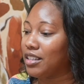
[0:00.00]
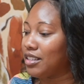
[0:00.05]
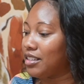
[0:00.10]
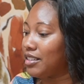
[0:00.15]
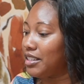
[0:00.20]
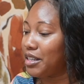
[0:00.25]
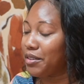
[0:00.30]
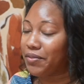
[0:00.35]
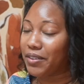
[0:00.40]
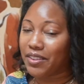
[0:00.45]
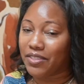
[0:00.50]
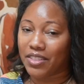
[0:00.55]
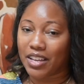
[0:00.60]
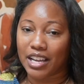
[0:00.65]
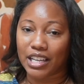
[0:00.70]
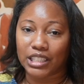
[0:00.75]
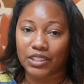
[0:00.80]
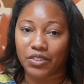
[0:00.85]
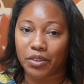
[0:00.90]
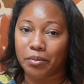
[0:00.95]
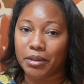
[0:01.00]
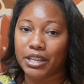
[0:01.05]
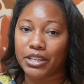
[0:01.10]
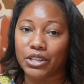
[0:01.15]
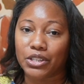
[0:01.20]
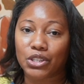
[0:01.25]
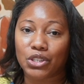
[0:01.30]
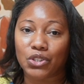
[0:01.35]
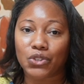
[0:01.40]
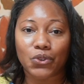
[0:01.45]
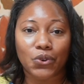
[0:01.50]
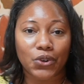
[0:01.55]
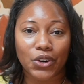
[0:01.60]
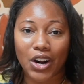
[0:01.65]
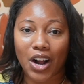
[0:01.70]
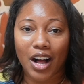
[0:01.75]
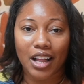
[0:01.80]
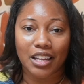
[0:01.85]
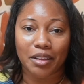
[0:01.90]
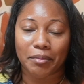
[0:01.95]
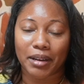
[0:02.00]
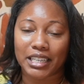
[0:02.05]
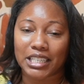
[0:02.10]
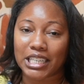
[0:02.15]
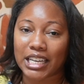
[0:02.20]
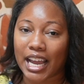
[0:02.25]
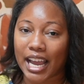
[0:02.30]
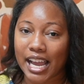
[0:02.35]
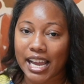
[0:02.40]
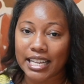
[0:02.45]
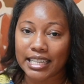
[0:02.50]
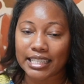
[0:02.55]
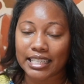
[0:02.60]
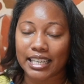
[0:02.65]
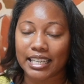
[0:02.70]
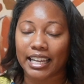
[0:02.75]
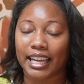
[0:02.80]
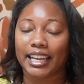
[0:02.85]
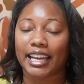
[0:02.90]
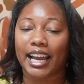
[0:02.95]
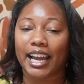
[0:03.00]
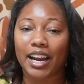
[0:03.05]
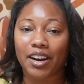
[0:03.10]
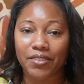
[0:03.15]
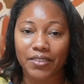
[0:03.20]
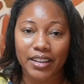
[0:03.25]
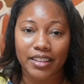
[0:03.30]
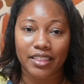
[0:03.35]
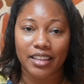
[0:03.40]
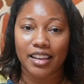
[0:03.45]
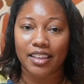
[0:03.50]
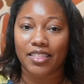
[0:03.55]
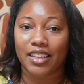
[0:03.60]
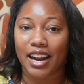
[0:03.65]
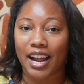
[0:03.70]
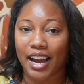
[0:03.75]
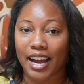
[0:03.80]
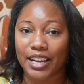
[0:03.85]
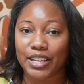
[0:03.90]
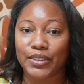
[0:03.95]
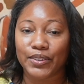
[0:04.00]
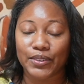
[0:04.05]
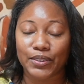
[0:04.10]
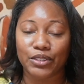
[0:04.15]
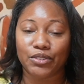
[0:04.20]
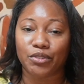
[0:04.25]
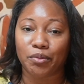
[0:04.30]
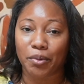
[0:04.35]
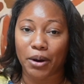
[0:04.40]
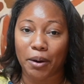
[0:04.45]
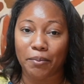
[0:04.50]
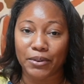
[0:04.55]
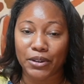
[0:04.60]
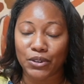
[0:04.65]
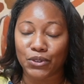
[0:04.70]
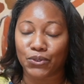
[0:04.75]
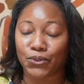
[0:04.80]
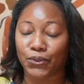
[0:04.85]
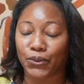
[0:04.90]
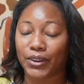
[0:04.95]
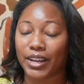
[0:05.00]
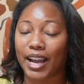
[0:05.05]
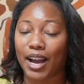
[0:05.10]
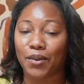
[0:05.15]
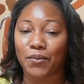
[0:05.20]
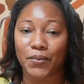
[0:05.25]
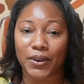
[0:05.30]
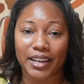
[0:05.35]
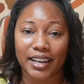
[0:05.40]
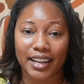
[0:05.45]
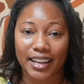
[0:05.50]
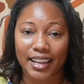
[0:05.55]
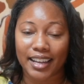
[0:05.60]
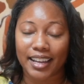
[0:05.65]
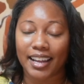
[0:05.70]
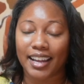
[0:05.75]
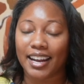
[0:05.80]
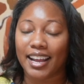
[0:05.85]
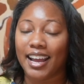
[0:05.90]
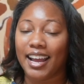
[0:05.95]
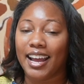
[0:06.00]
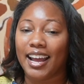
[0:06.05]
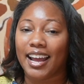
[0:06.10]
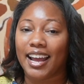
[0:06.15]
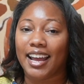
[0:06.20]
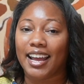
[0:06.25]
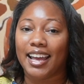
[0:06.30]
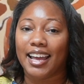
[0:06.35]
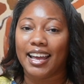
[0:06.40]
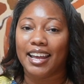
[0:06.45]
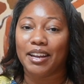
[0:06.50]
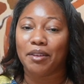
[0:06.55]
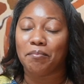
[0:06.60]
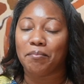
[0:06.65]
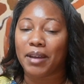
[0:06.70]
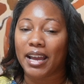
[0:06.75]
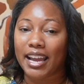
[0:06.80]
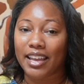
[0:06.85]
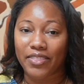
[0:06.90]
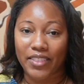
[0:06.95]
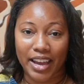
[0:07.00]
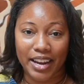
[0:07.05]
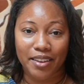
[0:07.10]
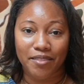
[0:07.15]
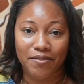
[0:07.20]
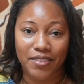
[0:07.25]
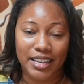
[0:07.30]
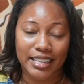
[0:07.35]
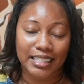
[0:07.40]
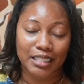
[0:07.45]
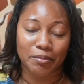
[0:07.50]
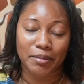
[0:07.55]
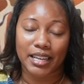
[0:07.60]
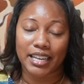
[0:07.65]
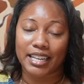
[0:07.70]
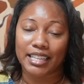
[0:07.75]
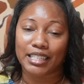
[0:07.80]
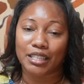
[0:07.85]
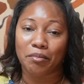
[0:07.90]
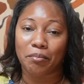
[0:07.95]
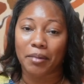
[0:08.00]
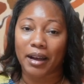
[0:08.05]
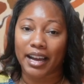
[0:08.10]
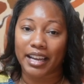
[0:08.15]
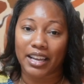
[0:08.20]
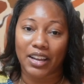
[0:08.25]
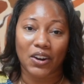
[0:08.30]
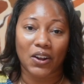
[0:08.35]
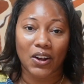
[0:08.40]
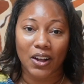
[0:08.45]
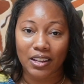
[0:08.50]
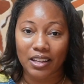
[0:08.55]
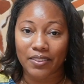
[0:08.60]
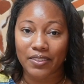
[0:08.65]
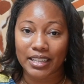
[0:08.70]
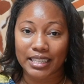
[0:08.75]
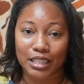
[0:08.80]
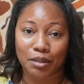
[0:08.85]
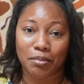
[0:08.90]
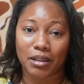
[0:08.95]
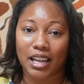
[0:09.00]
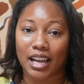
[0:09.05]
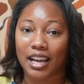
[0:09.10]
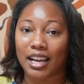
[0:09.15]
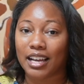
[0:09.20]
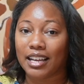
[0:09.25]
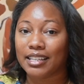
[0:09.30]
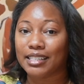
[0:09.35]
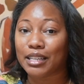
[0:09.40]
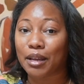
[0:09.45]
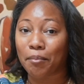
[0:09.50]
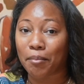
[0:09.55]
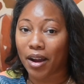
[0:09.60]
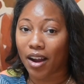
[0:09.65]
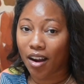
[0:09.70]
different things for me to store all of my chains in. Like everything that I use for permanent jewelry, I went ahead and made that investment into buying all of the supplies. My